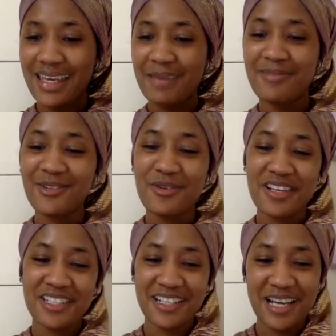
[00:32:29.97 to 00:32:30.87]
Keep the
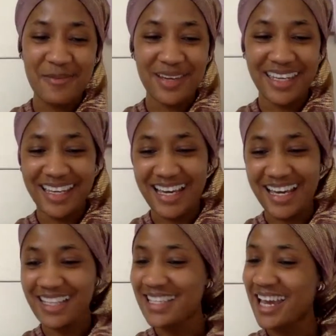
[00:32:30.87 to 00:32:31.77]
question coming in,
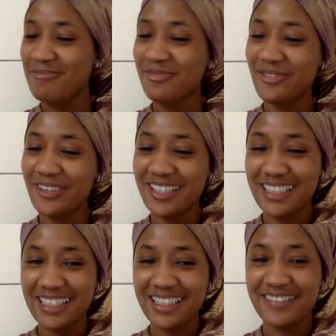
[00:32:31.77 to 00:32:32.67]
guys. I'm
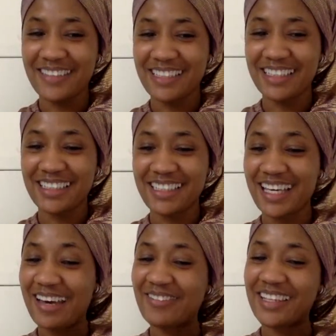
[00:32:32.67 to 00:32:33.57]
really loving it.
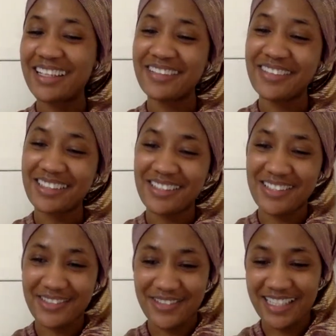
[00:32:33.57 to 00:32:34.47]
I'm loving
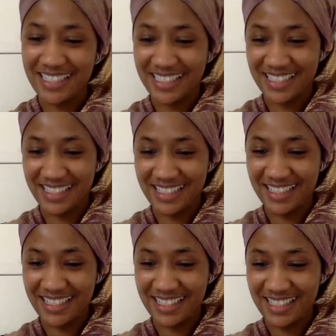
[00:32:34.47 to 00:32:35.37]
those
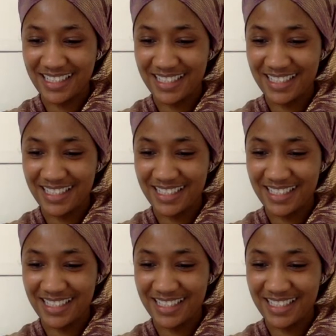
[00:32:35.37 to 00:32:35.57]
questions.